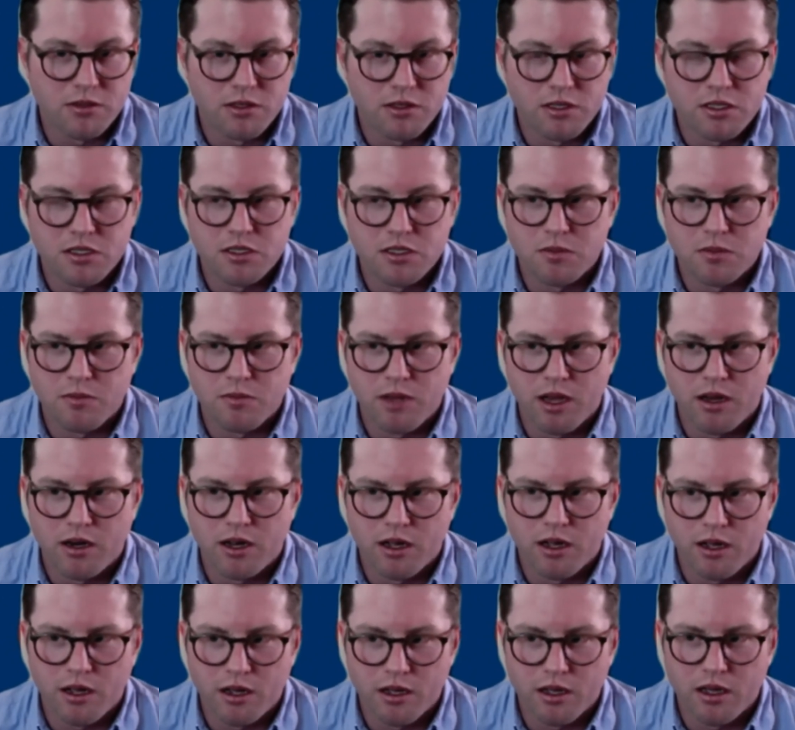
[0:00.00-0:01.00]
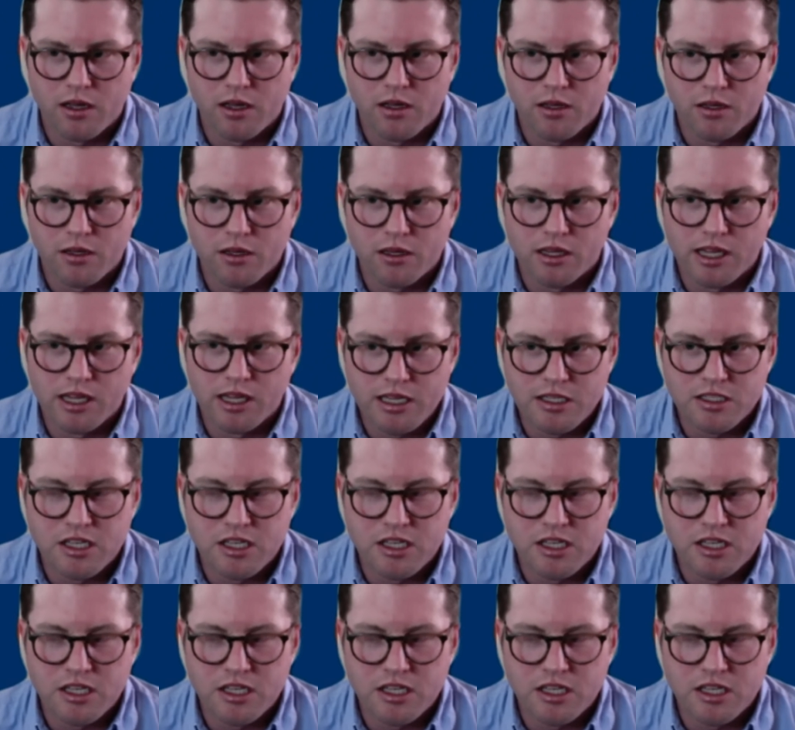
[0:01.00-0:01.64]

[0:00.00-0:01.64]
This is about late